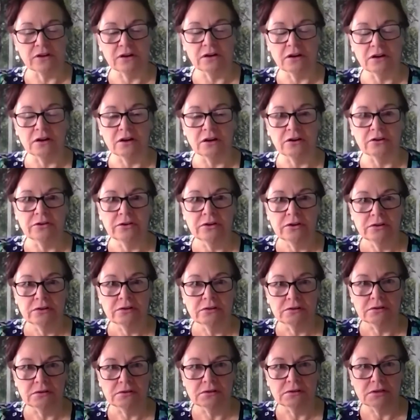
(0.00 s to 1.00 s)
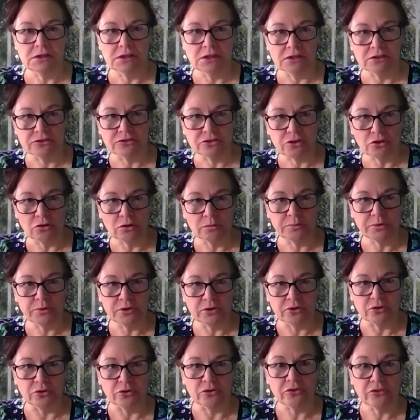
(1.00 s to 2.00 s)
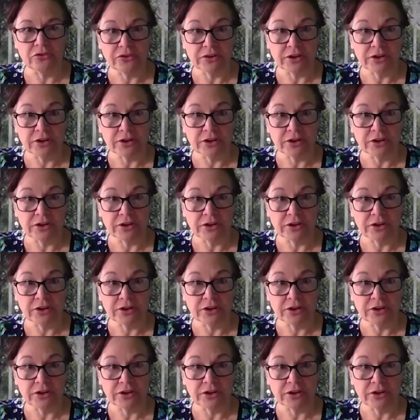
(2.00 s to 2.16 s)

are uh, solopreneurs.